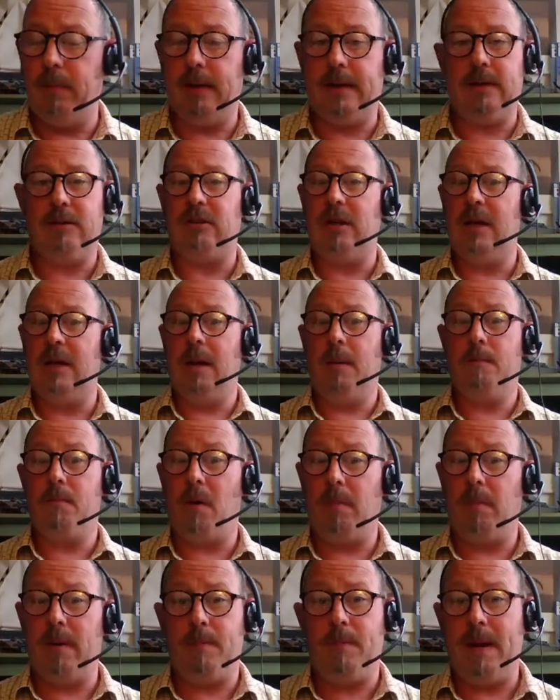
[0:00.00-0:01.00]
because
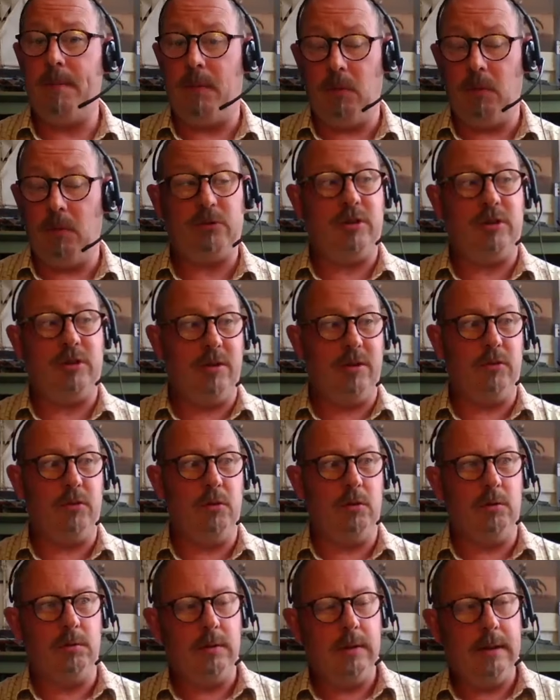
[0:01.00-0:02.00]
probably people looked at it and
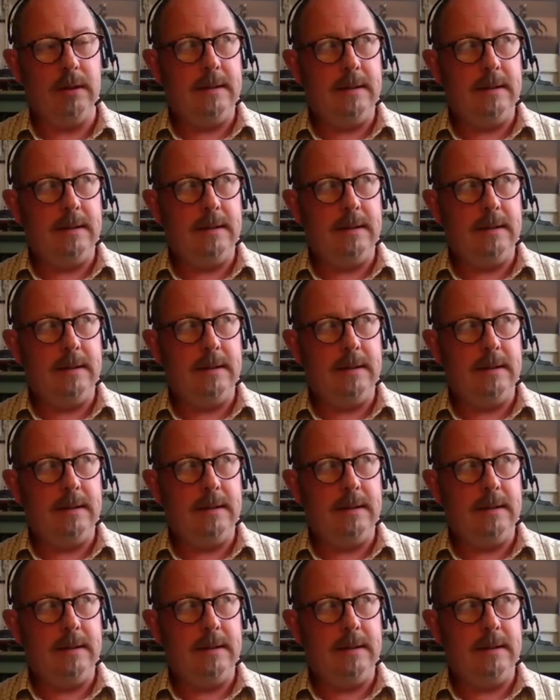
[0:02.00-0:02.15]
thought,